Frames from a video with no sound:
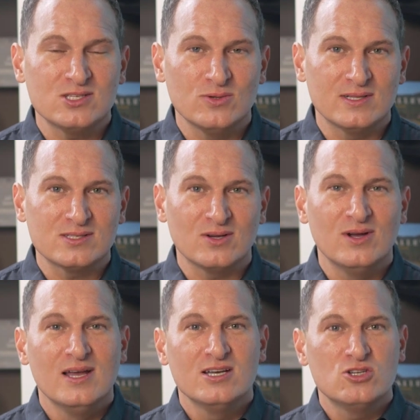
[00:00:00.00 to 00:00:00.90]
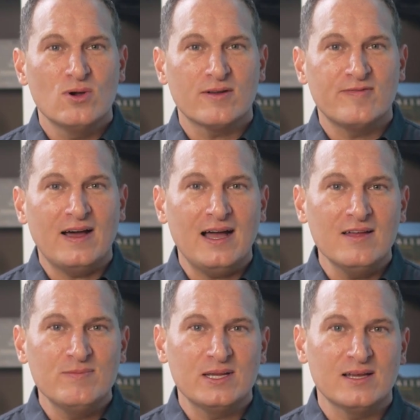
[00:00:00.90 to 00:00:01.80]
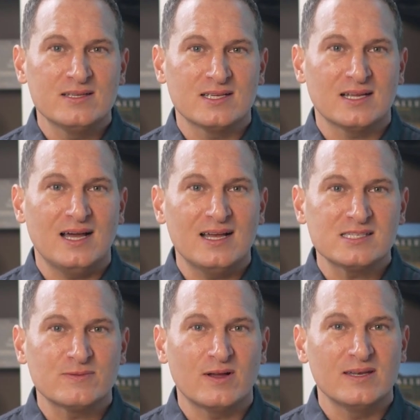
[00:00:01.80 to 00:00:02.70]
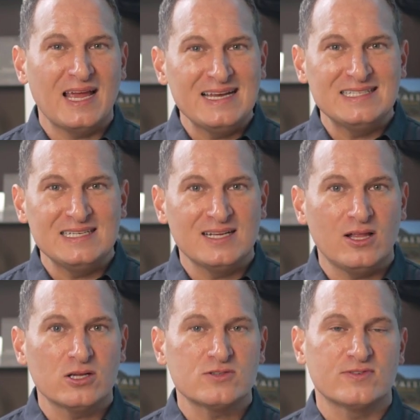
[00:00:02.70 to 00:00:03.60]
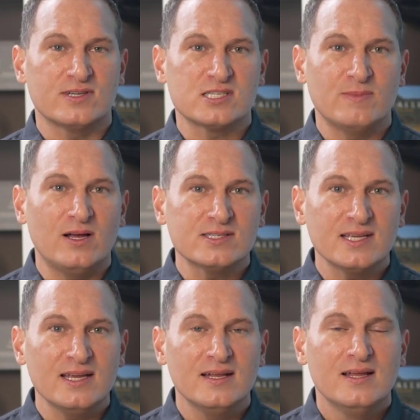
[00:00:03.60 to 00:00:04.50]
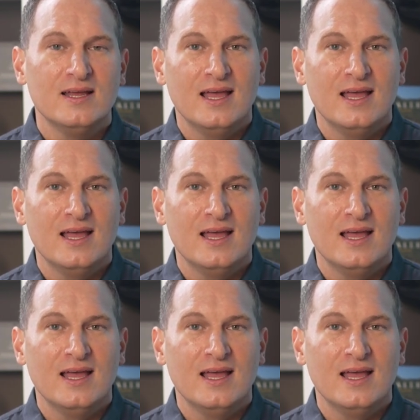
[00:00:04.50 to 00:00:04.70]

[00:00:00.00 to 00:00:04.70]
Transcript: to it. So 2 out of 5 because it costs about $19 for a small site.